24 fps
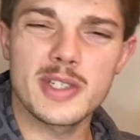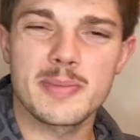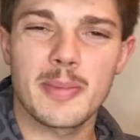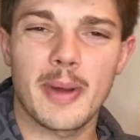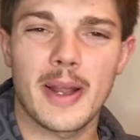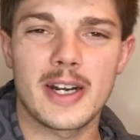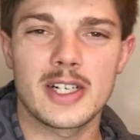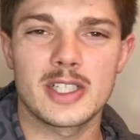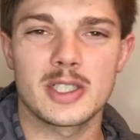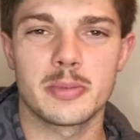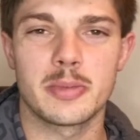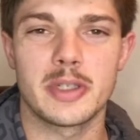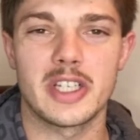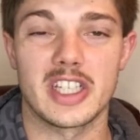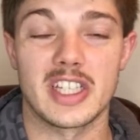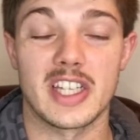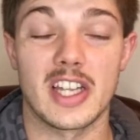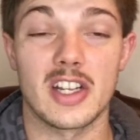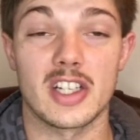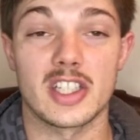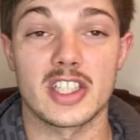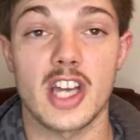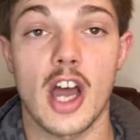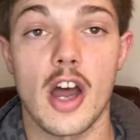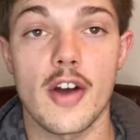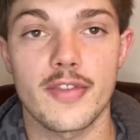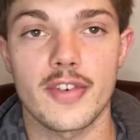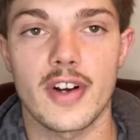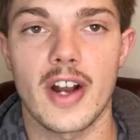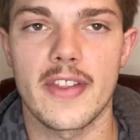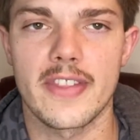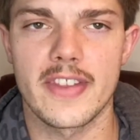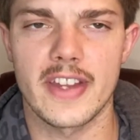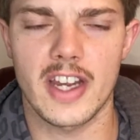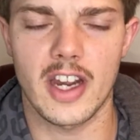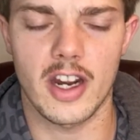better to be a little tougher
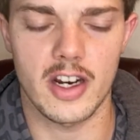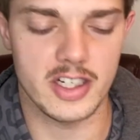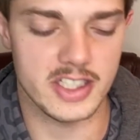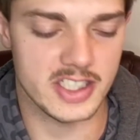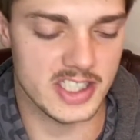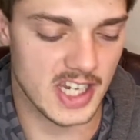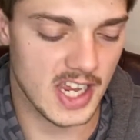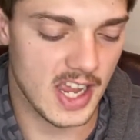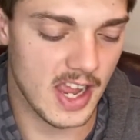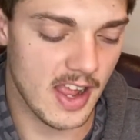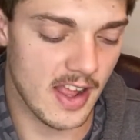on the cards